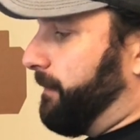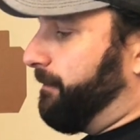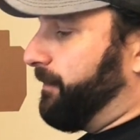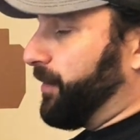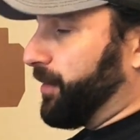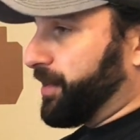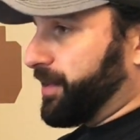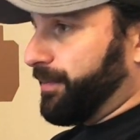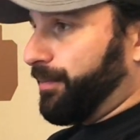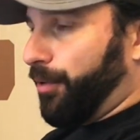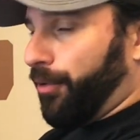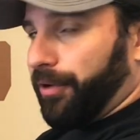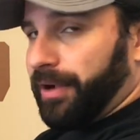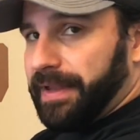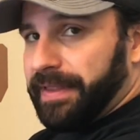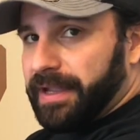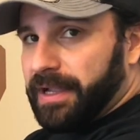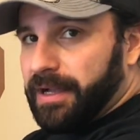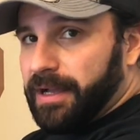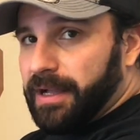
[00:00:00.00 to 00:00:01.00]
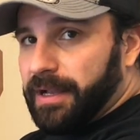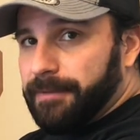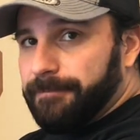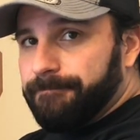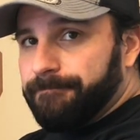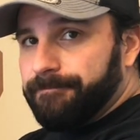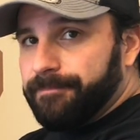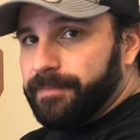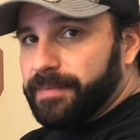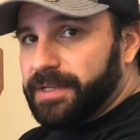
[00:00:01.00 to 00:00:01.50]
you're supporting the gun
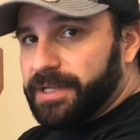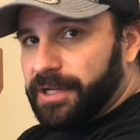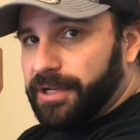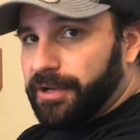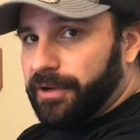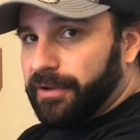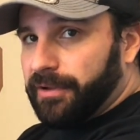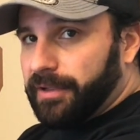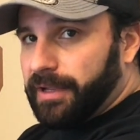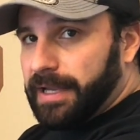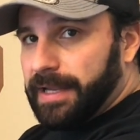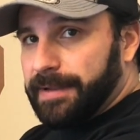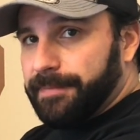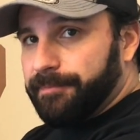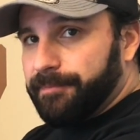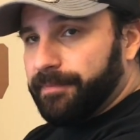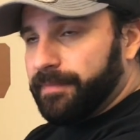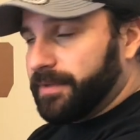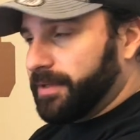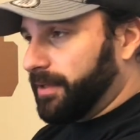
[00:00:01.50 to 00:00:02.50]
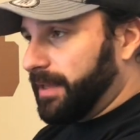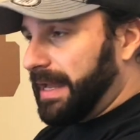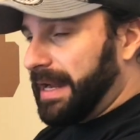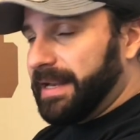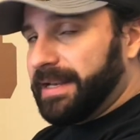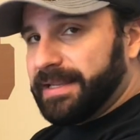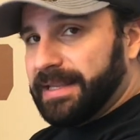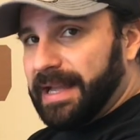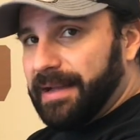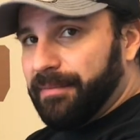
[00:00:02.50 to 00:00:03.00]
securely so that
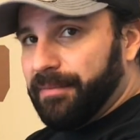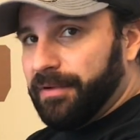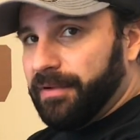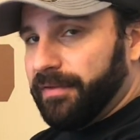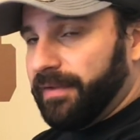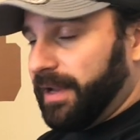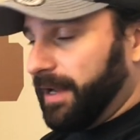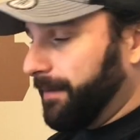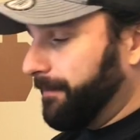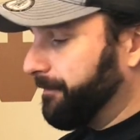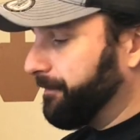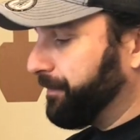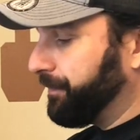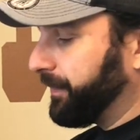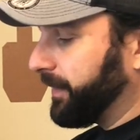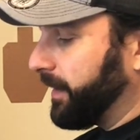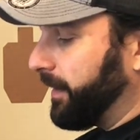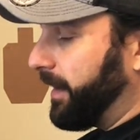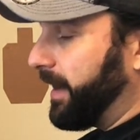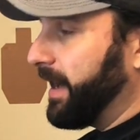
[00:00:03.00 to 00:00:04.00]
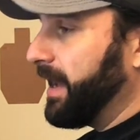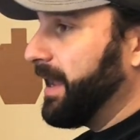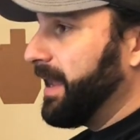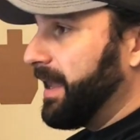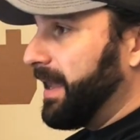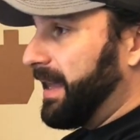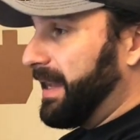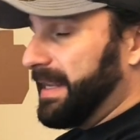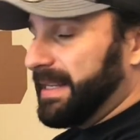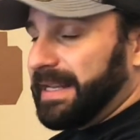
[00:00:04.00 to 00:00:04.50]
it's not moving, right?
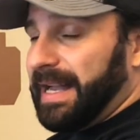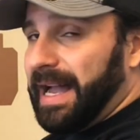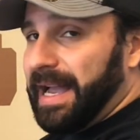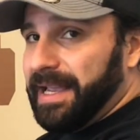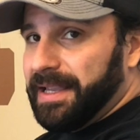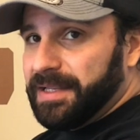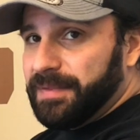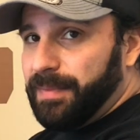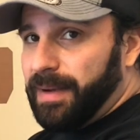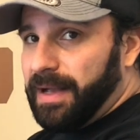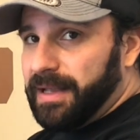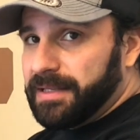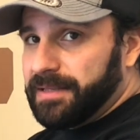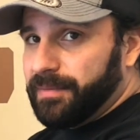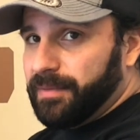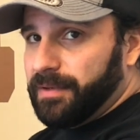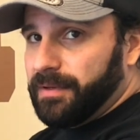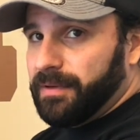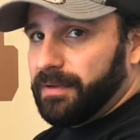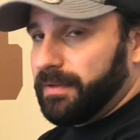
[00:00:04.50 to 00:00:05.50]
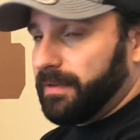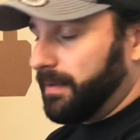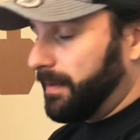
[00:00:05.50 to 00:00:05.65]
And as high as possible.